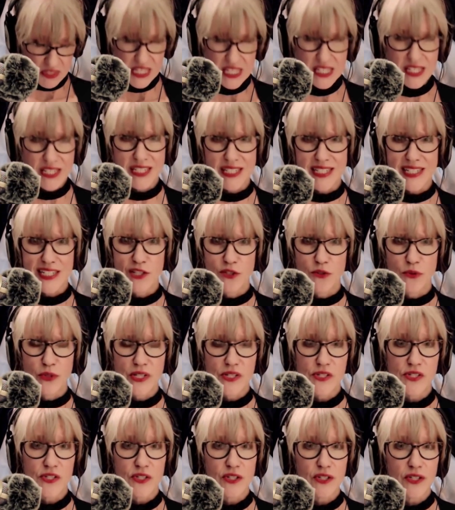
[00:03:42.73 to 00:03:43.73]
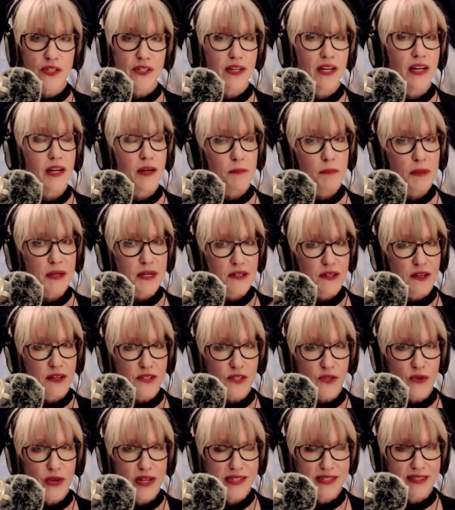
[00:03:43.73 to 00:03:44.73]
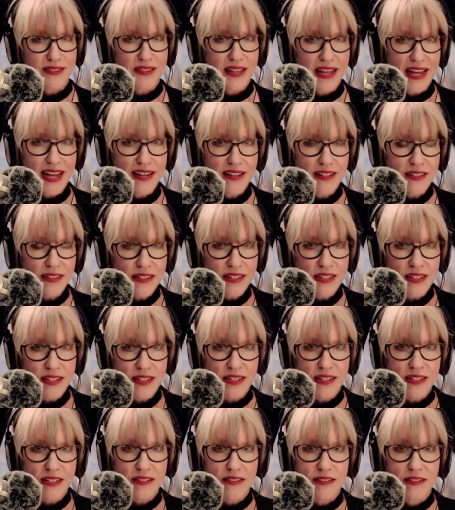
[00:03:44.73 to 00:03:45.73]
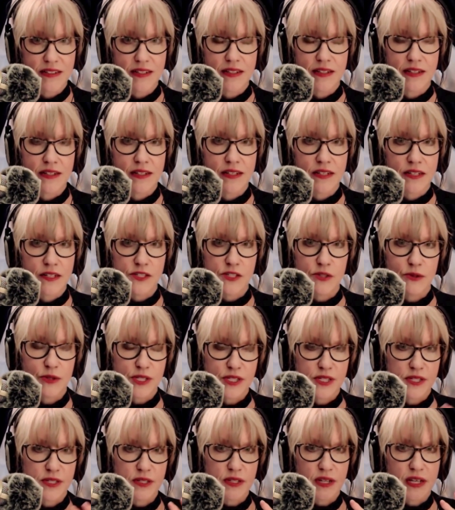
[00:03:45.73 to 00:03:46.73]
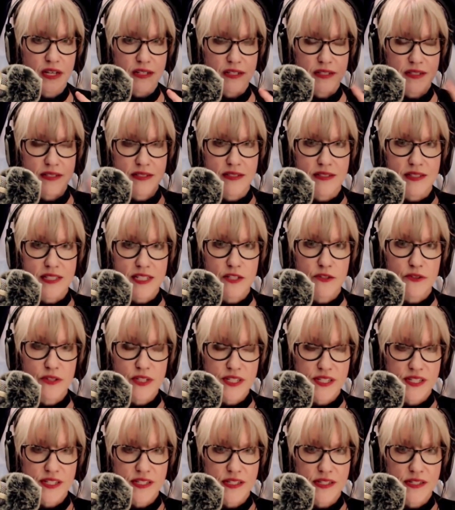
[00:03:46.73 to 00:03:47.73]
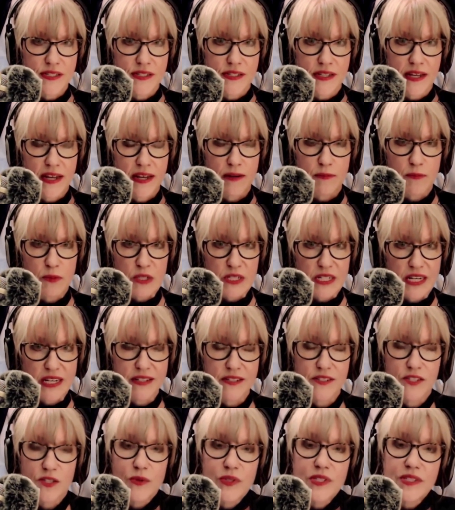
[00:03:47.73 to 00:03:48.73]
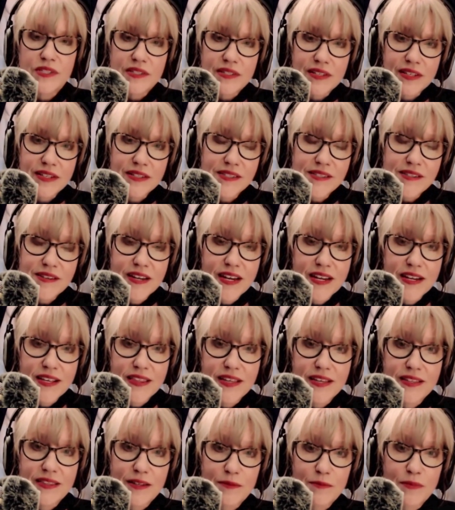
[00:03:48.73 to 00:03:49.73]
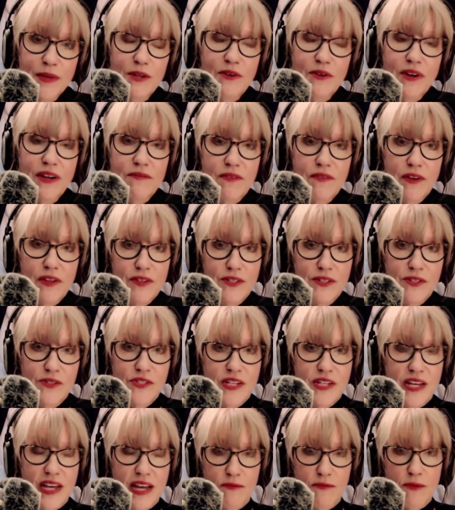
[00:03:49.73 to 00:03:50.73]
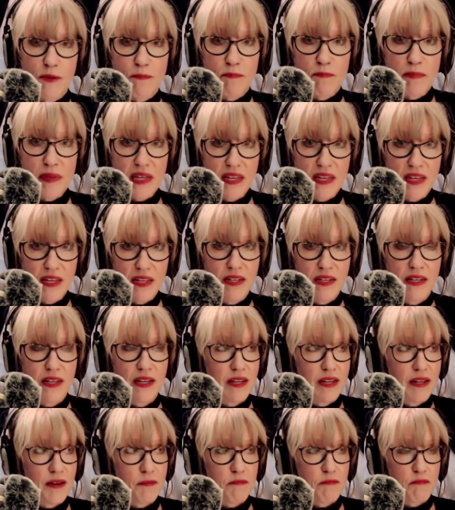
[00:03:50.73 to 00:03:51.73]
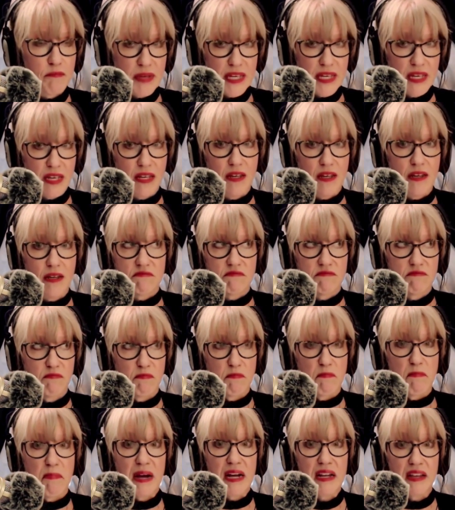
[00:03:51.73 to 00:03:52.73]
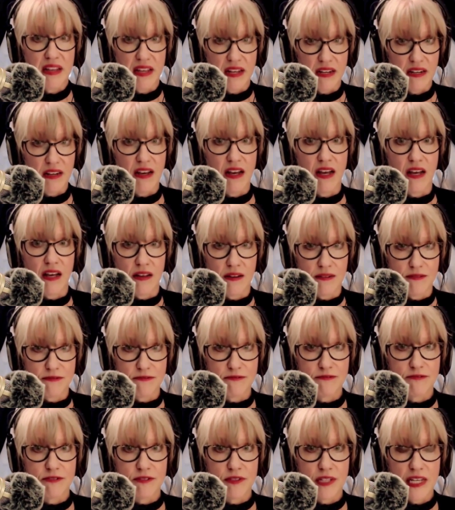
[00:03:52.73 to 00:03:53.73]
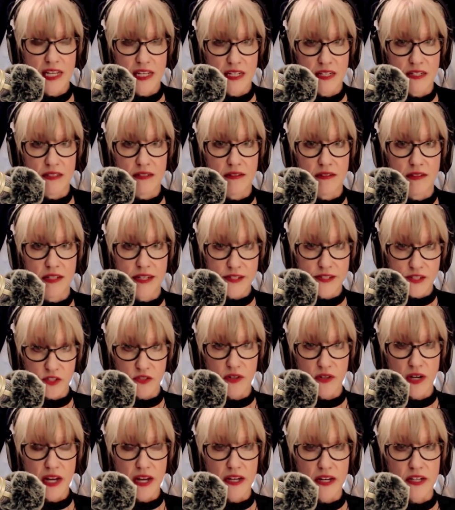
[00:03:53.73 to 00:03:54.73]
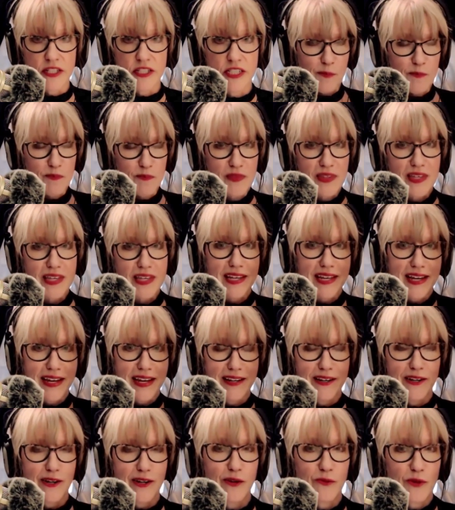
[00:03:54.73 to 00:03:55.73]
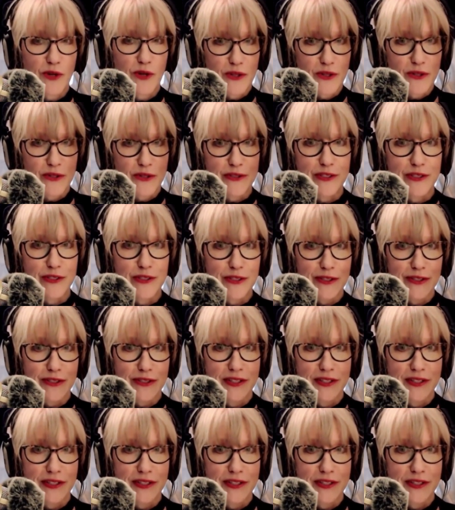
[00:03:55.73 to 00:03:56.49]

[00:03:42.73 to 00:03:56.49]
degreaser, but it also has lanolin in it. So it degreases and protects. So it's the kind of thing that my grandfather used to have a big, big bucket of in his garage. He had it on one of those little